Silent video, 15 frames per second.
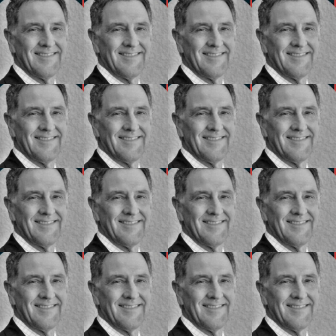
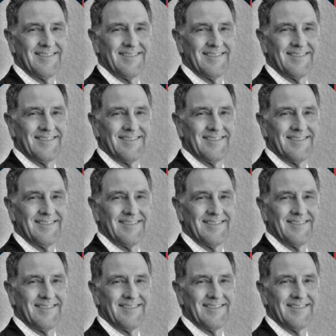
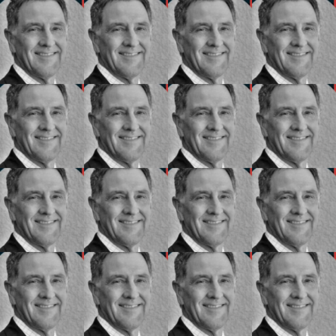
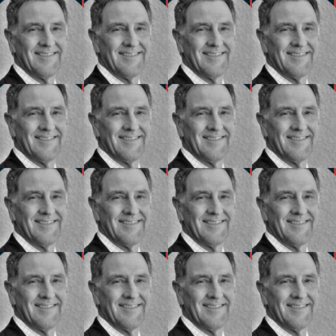
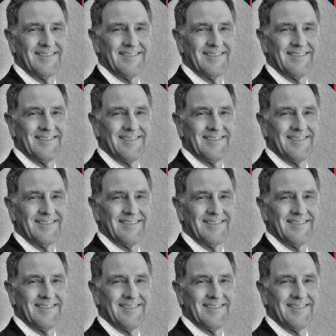
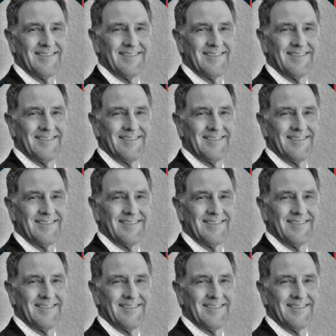
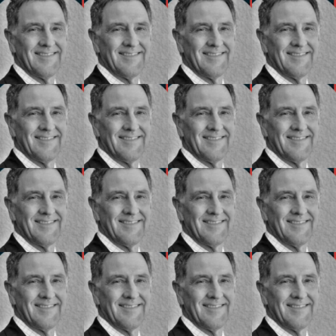(no lip movement)